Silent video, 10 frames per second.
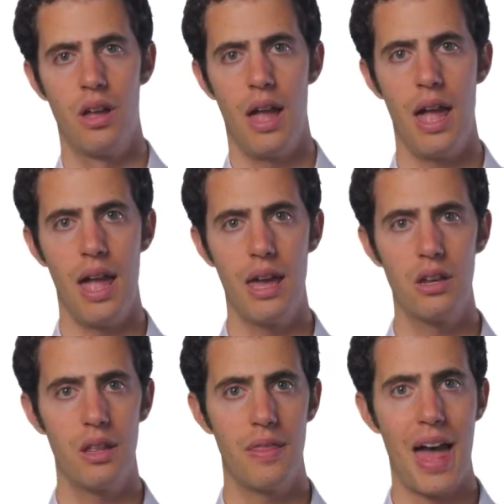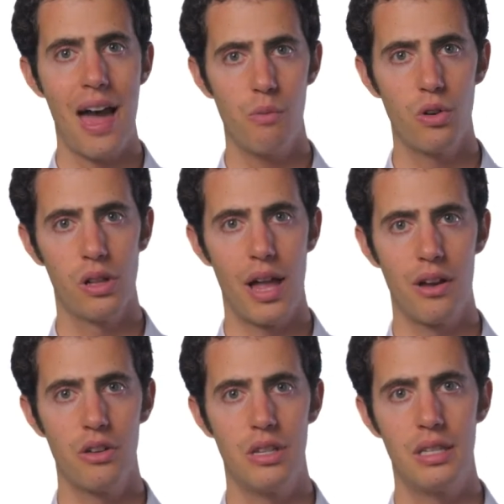And that will allow
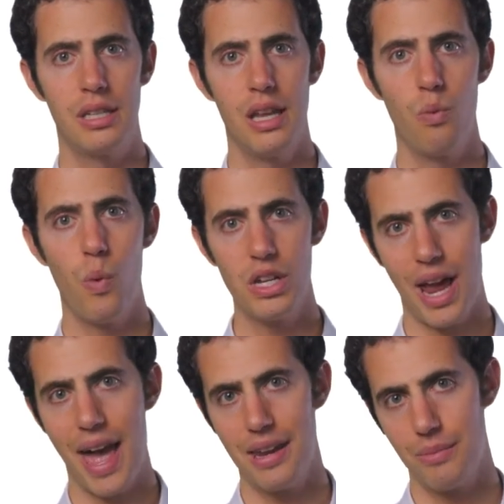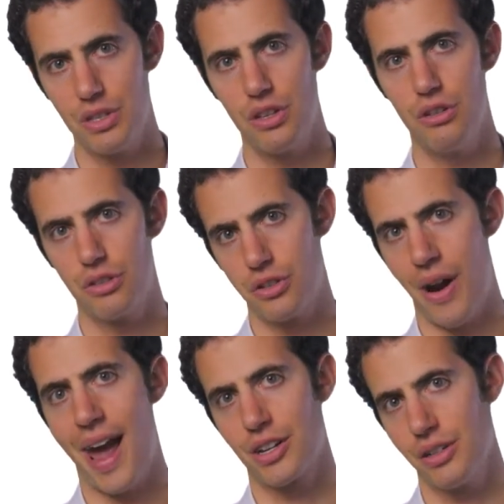you to see which items the users are
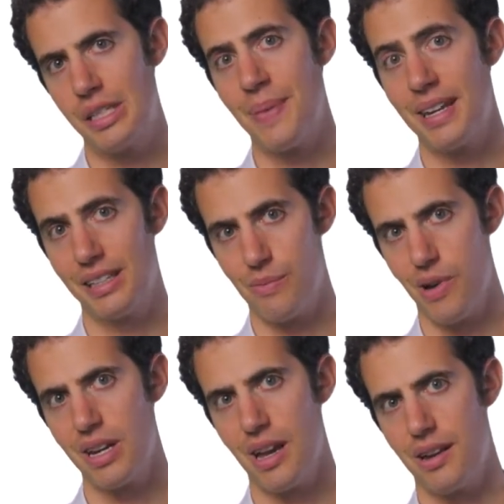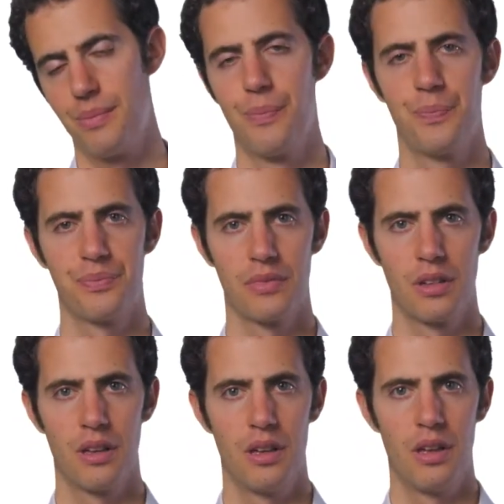actually spending their money on.
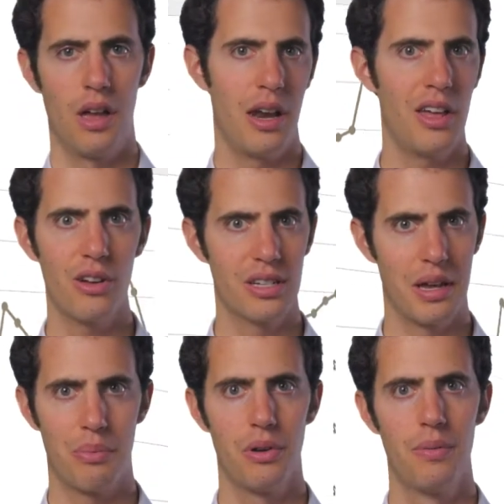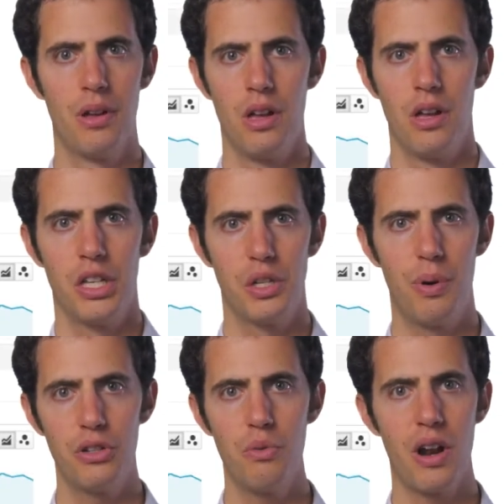Another example.
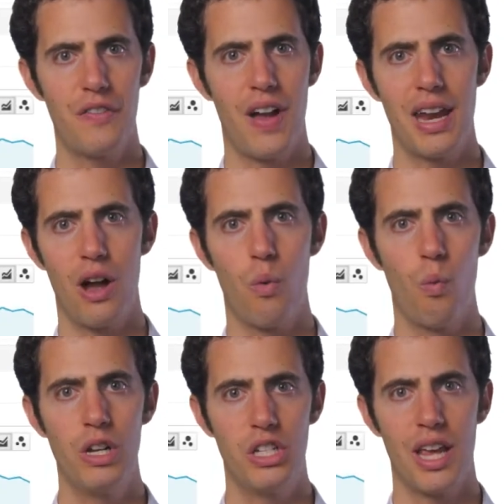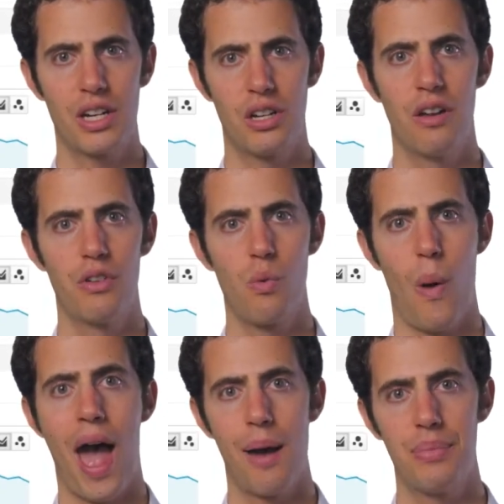Suppose you want to find out which section of your
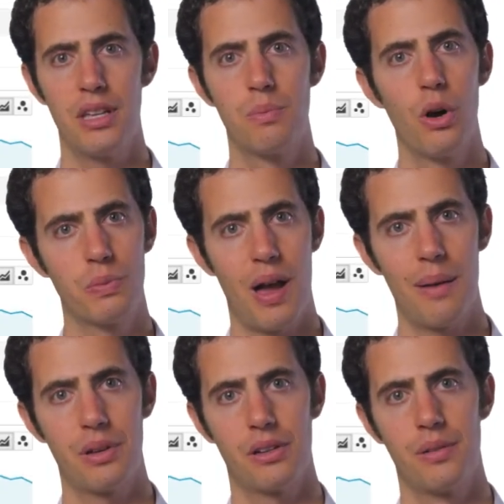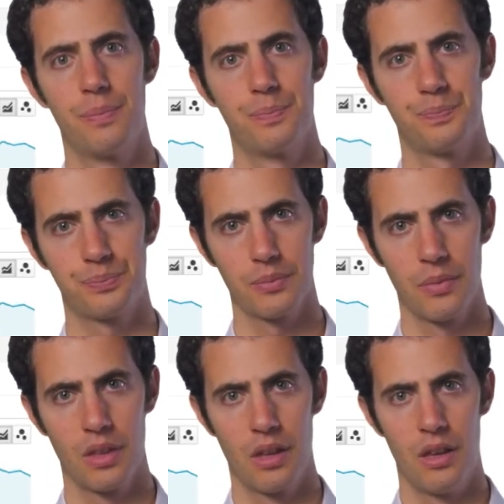app is most popular.
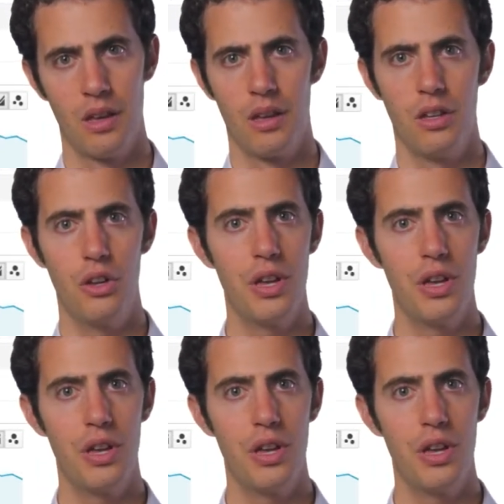You